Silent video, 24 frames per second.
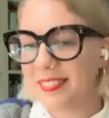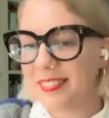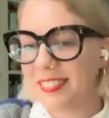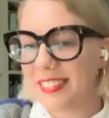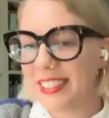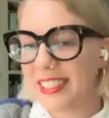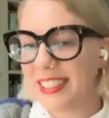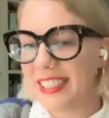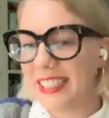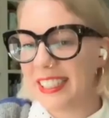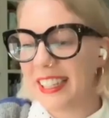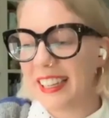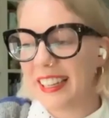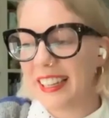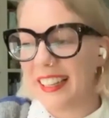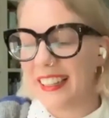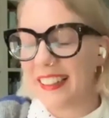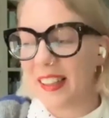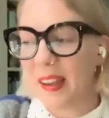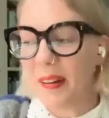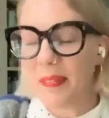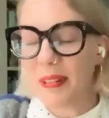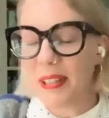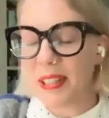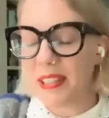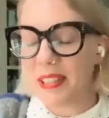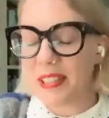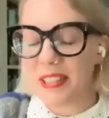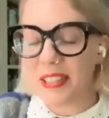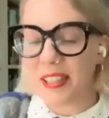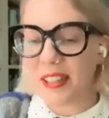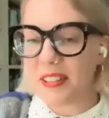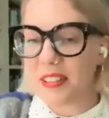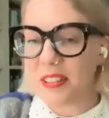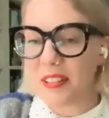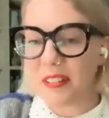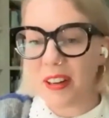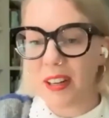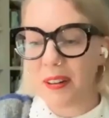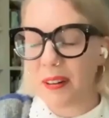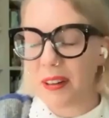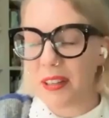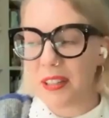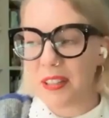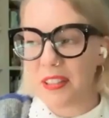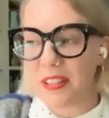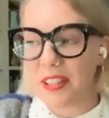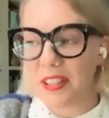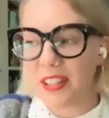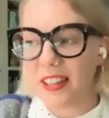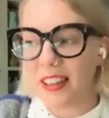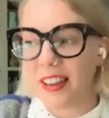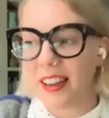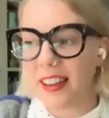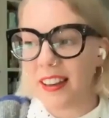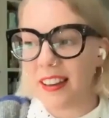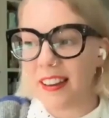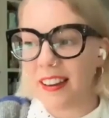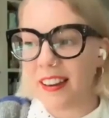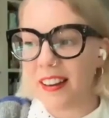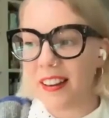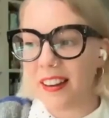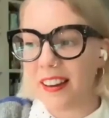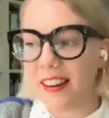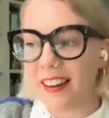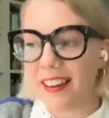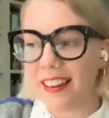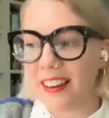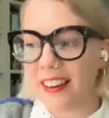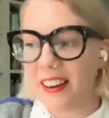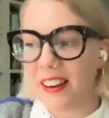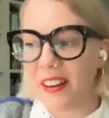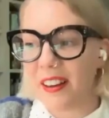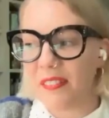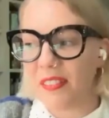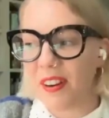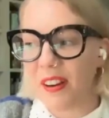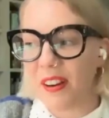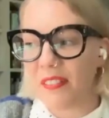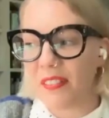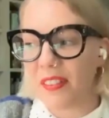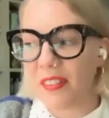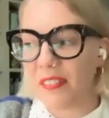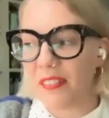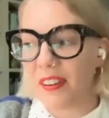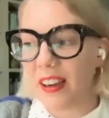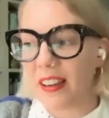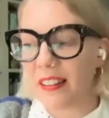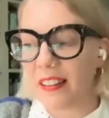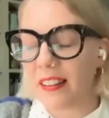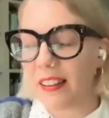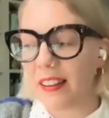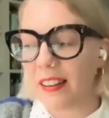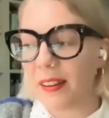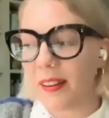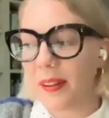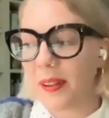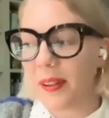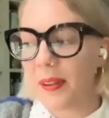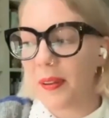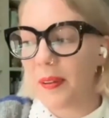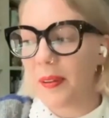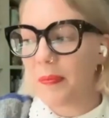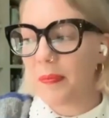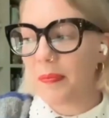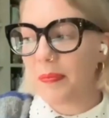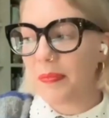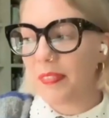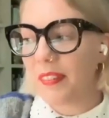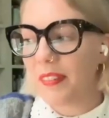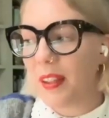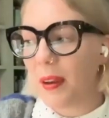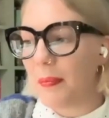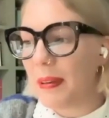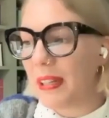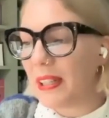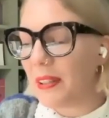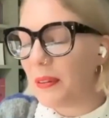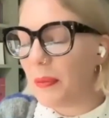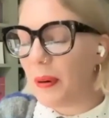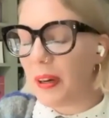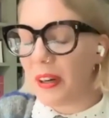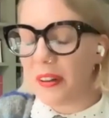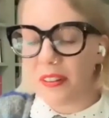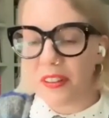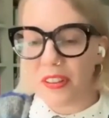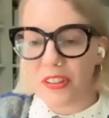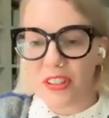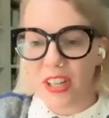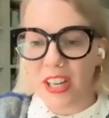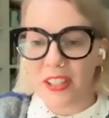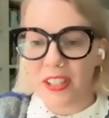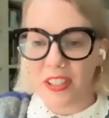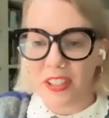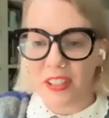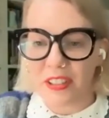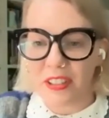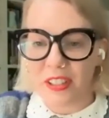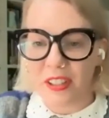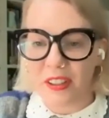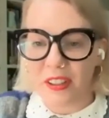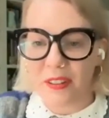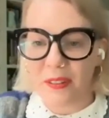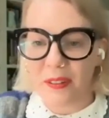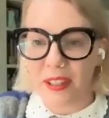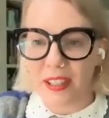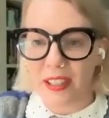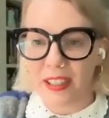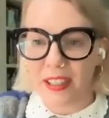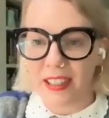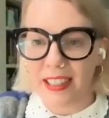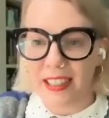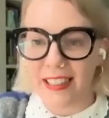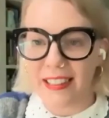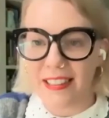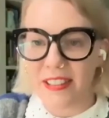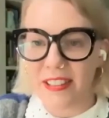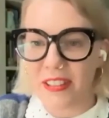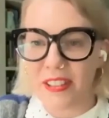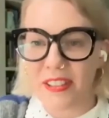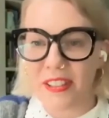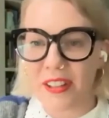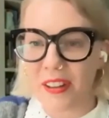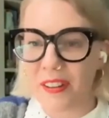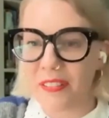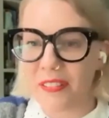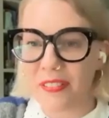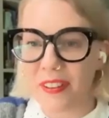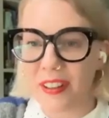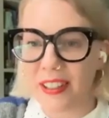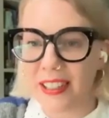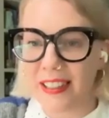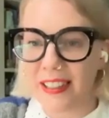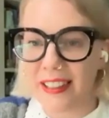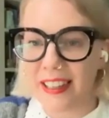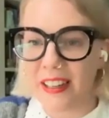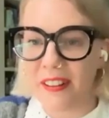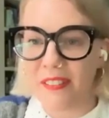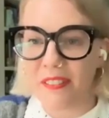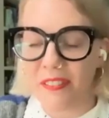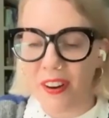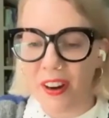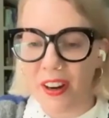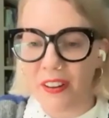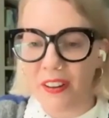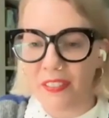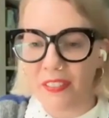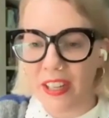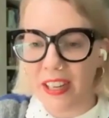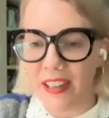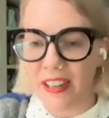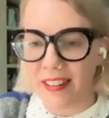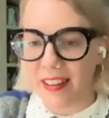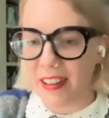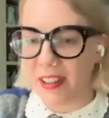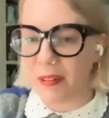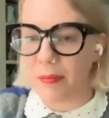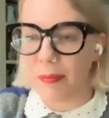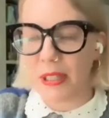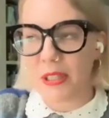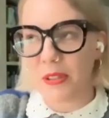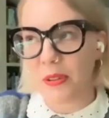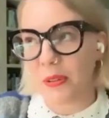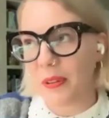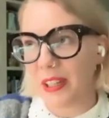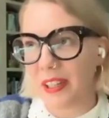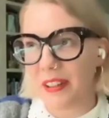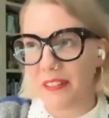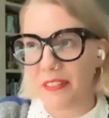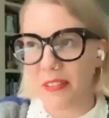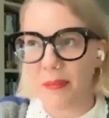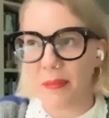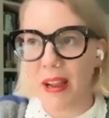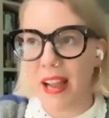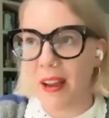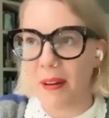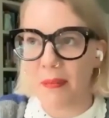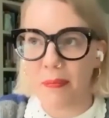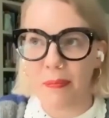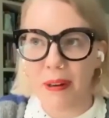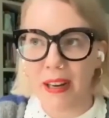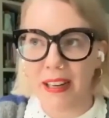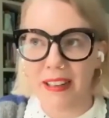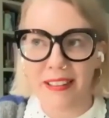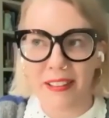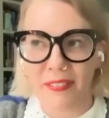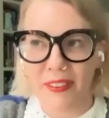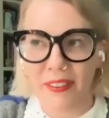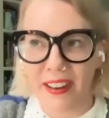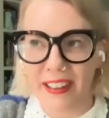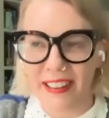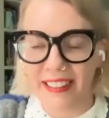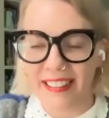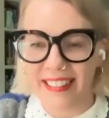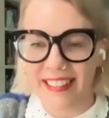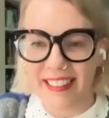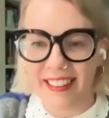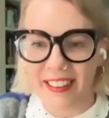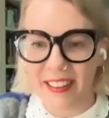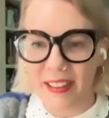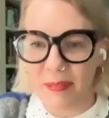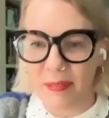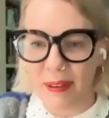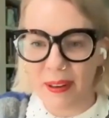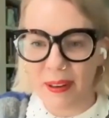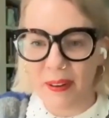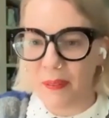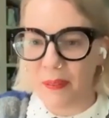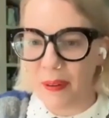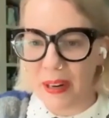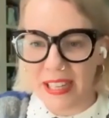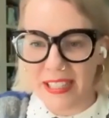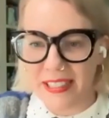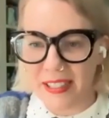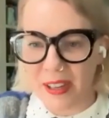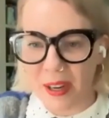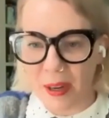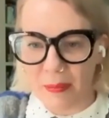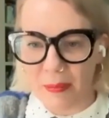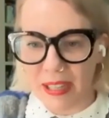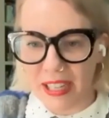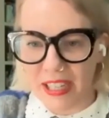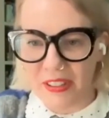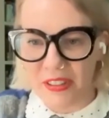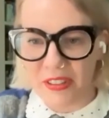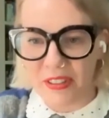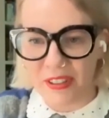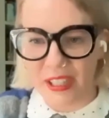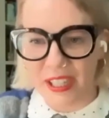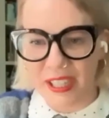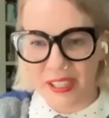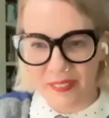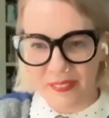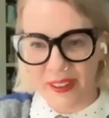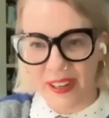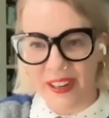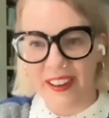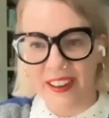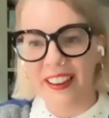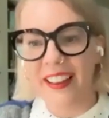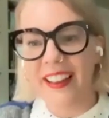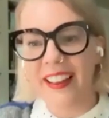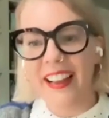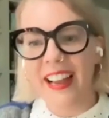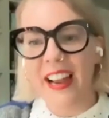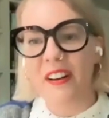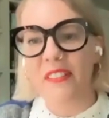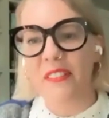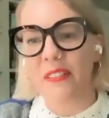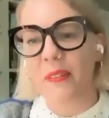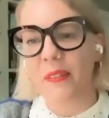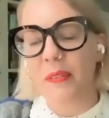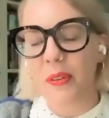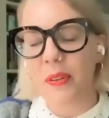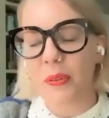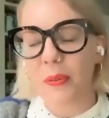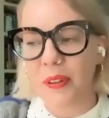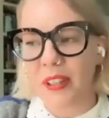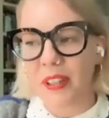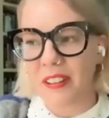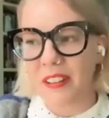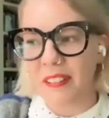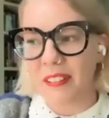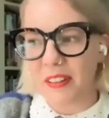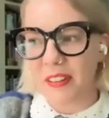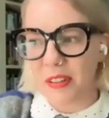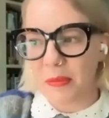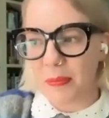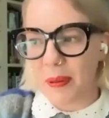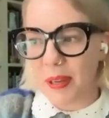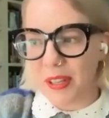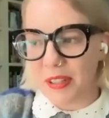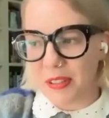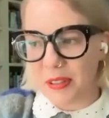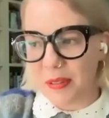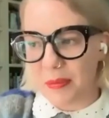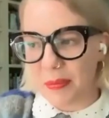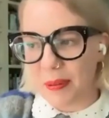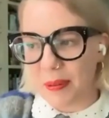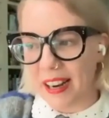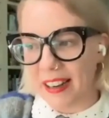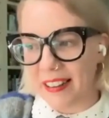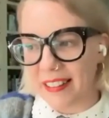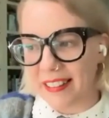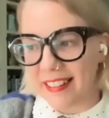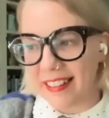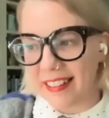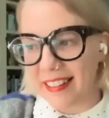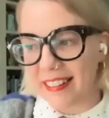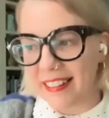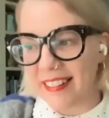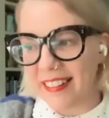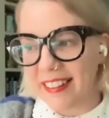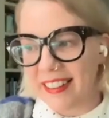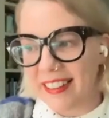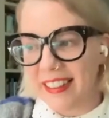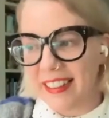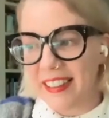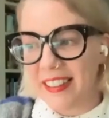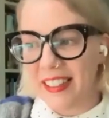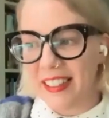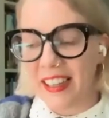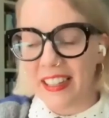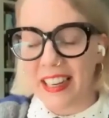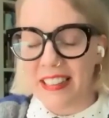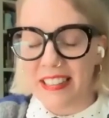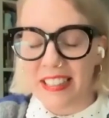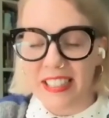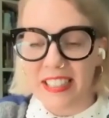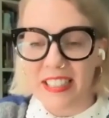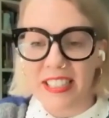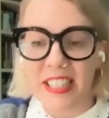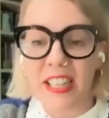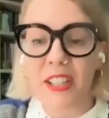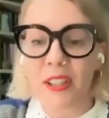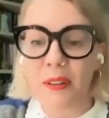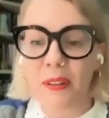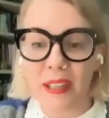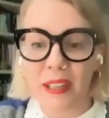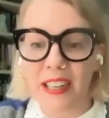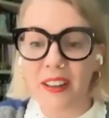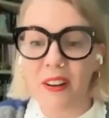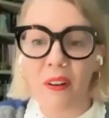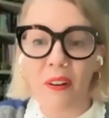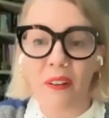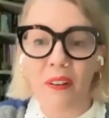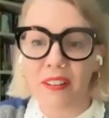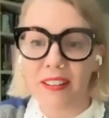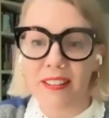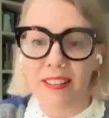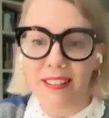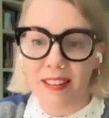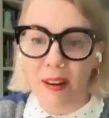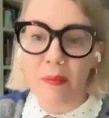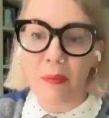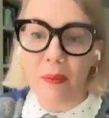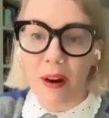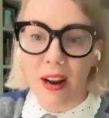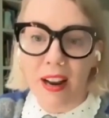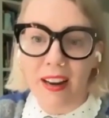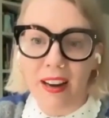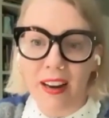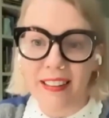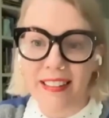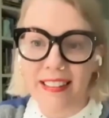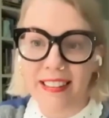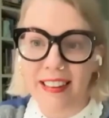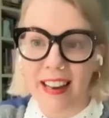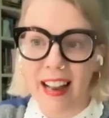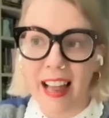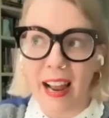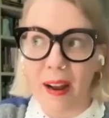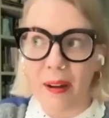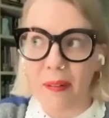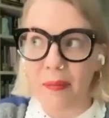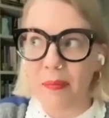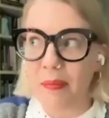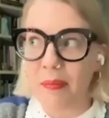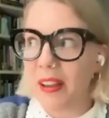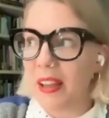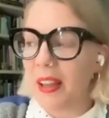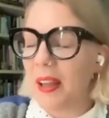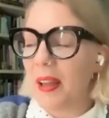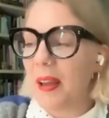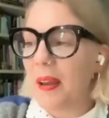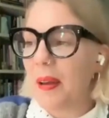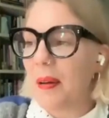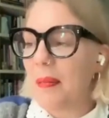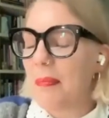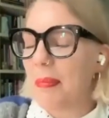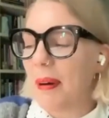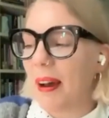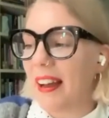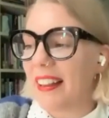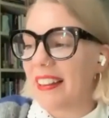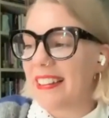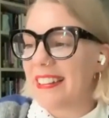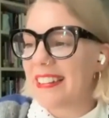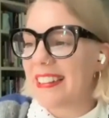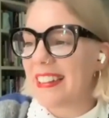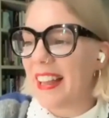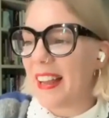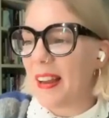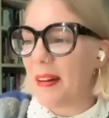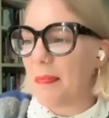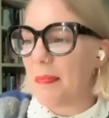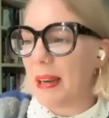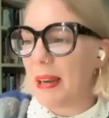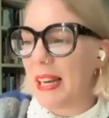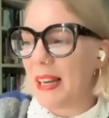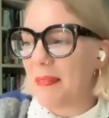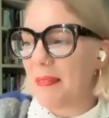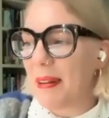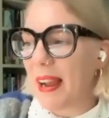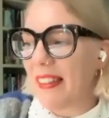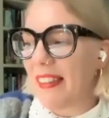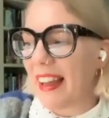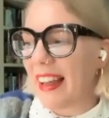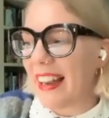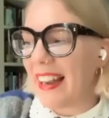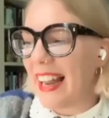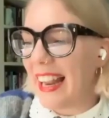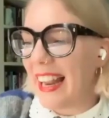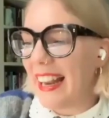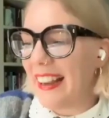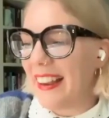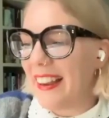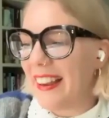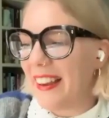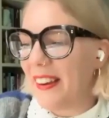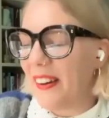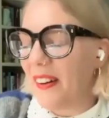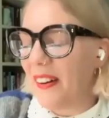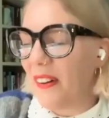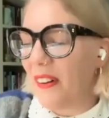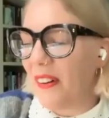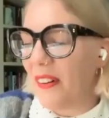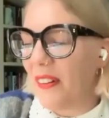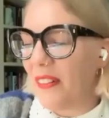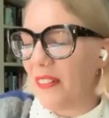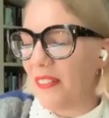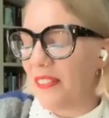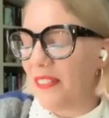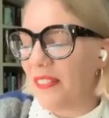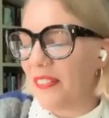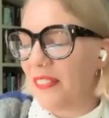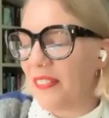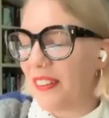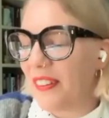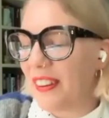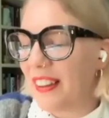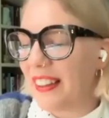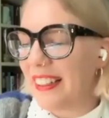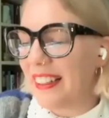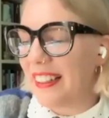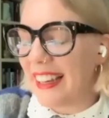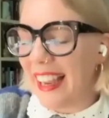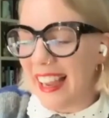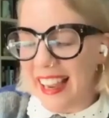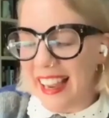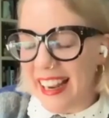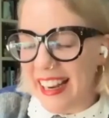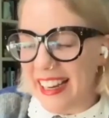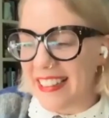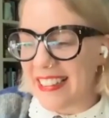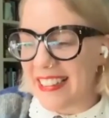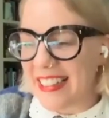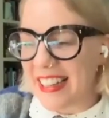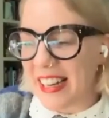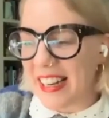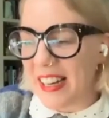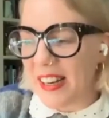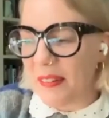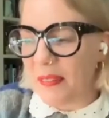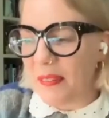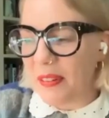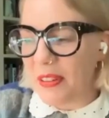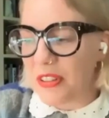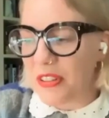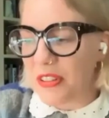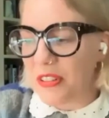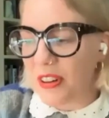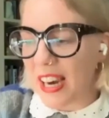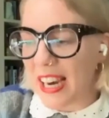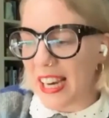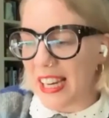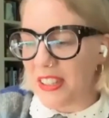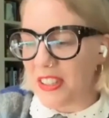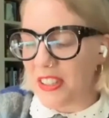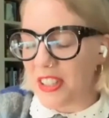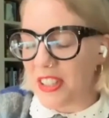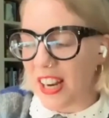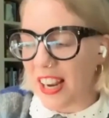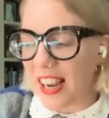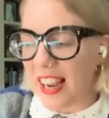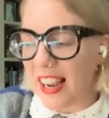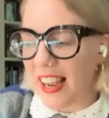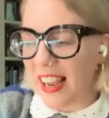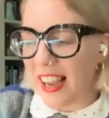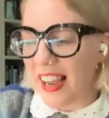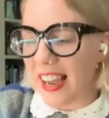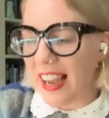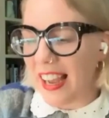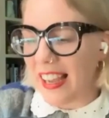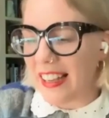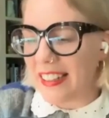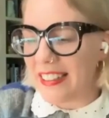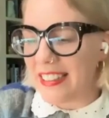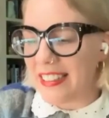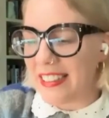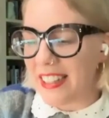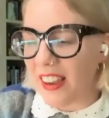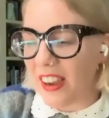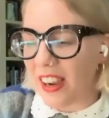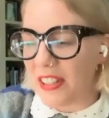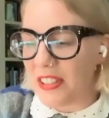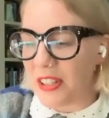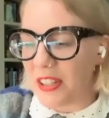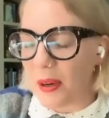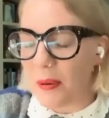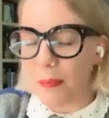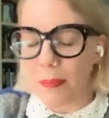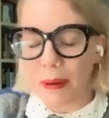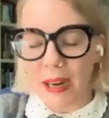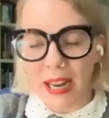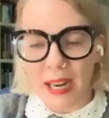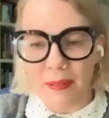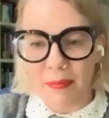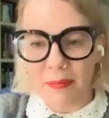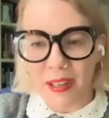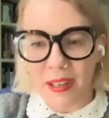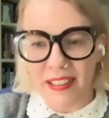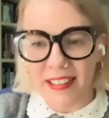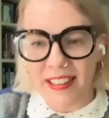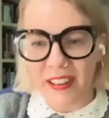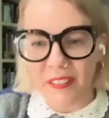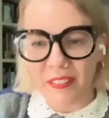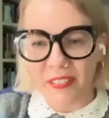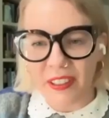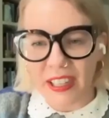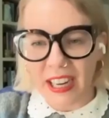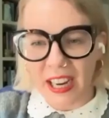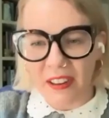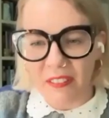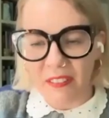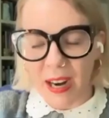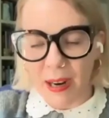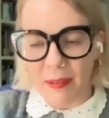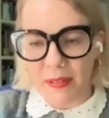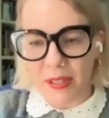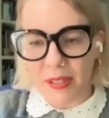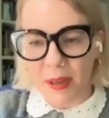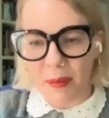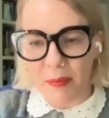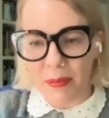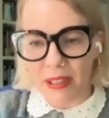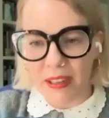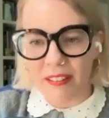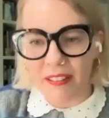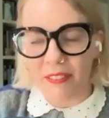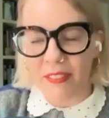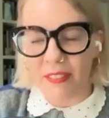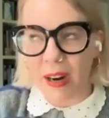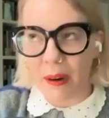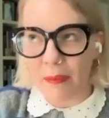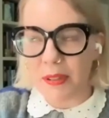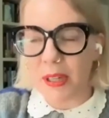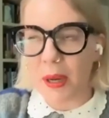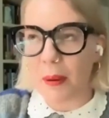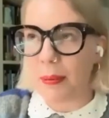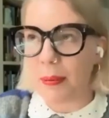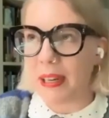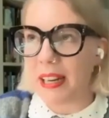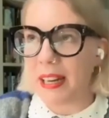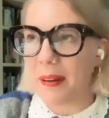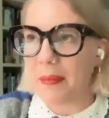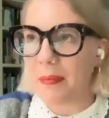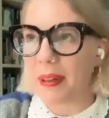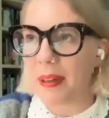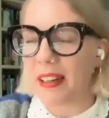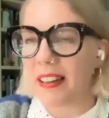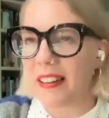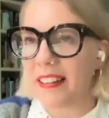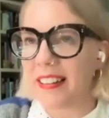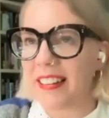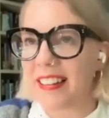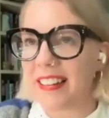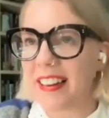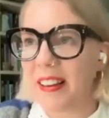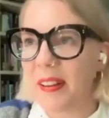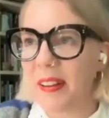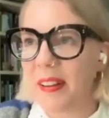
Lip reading: Yeah, I mean, it's such a great question. And I kind of love the fact that, I mean, the world is changing so quickly. It's just so funny that in 5 years, I can be talking from a place of hindsight about a weird time in history where everyone was walking around as personal brands. And I guess continuing on in some way, I still am. But peeling back that layer of, yeah, it was strange. And I don't blame myself for getting wrapped up in it, because